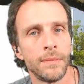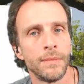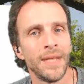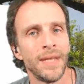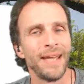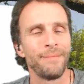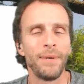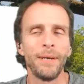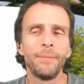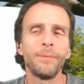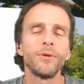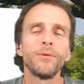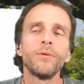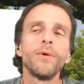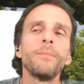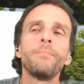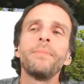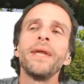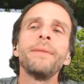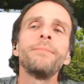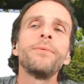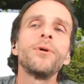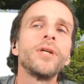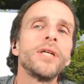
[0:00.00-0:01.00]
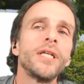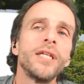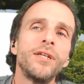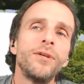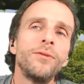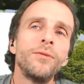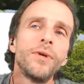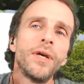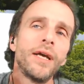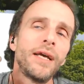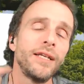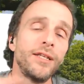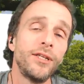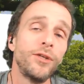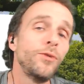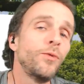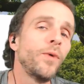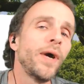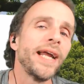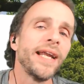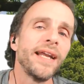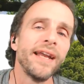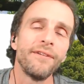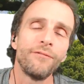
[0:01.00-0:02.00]
People, you
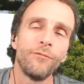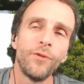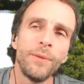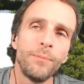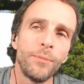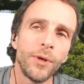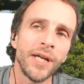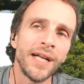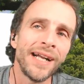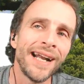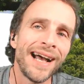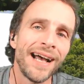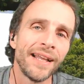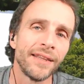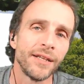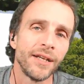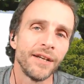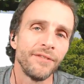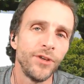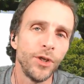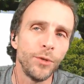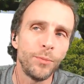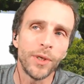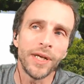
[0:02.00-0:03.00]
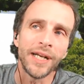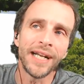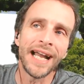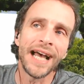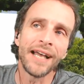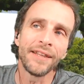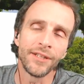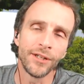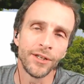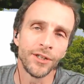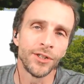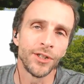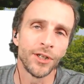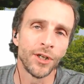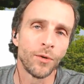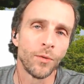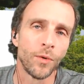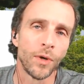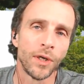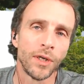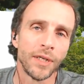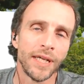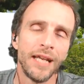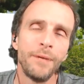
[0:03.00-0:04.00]
wait. If we put it out there, if you put it out there in your
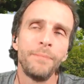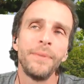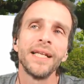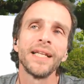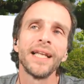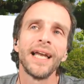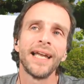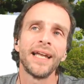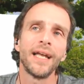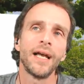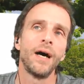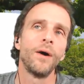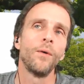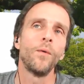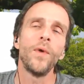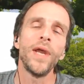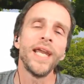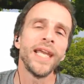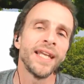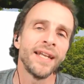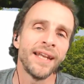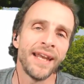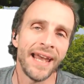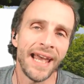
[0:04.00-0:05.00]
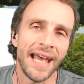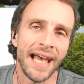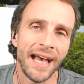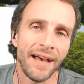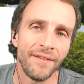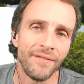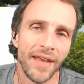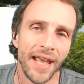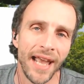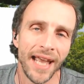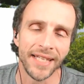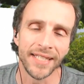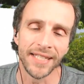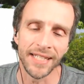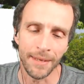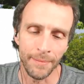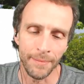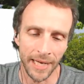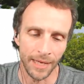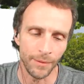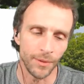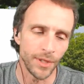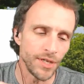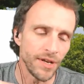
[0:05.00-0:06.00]
world, it'd be like a week and a half, and
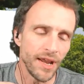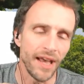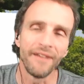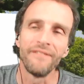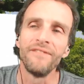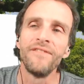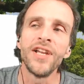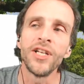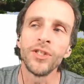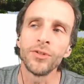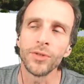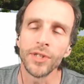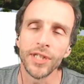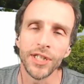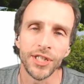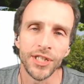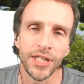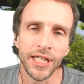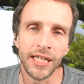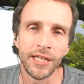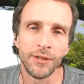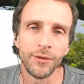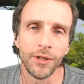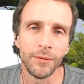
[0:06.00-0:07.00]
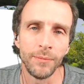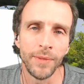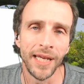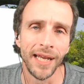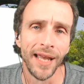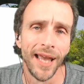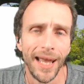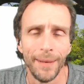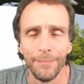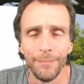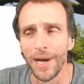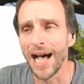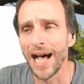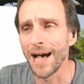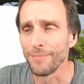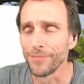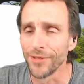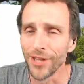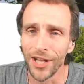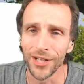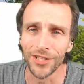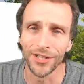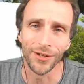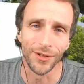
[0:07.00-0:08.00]
somebody would eventually share it with me. Bob,
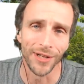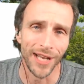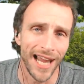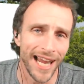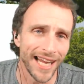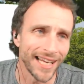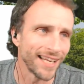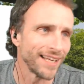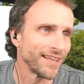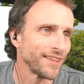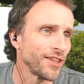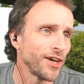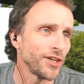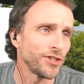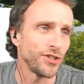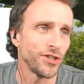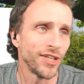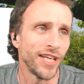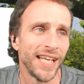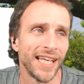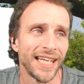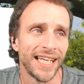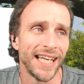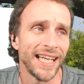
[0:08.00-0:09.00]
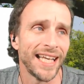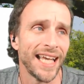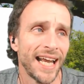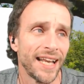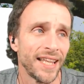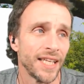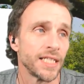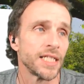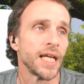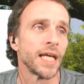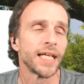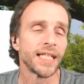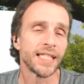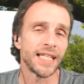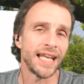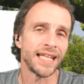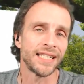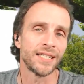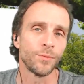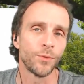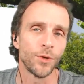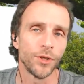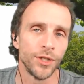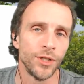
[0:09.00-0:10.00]
thought you'd get a kick out of this because it
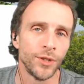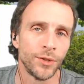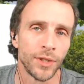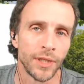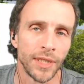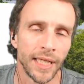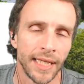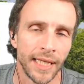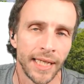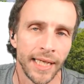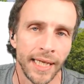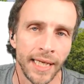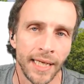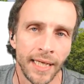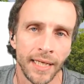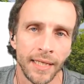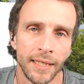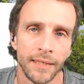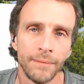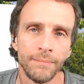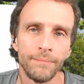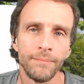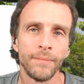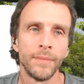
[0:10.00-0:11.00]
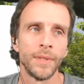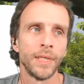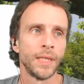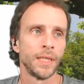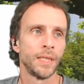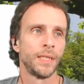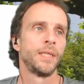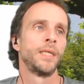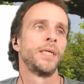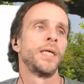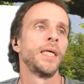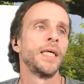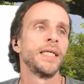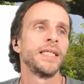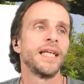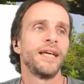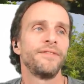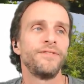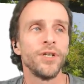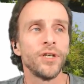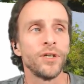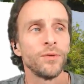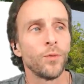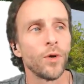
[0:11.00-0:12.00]
has the word ukulele in it. Now,
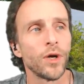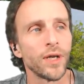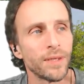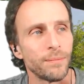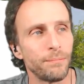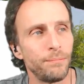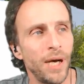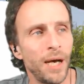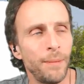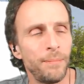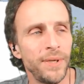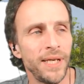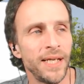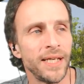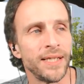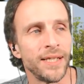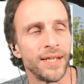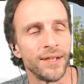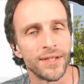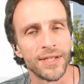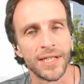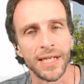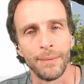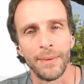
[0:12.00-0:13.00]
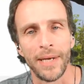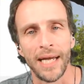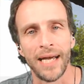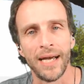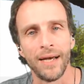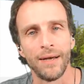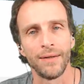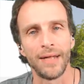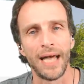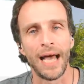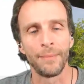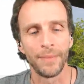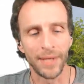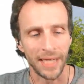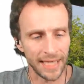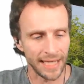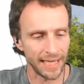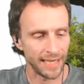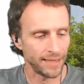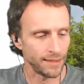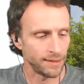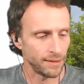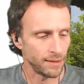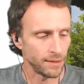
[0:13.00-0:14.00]
if you could work puppy in there somehow, I'm going to
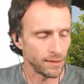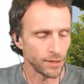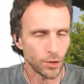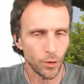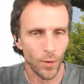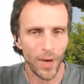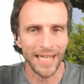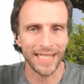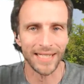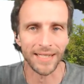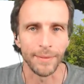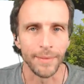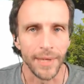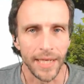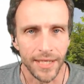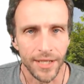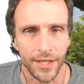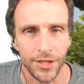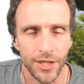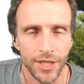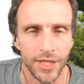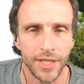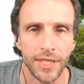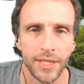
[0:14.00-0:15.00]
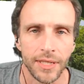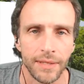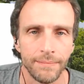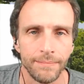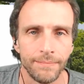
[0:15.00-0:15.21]
get twice the messages.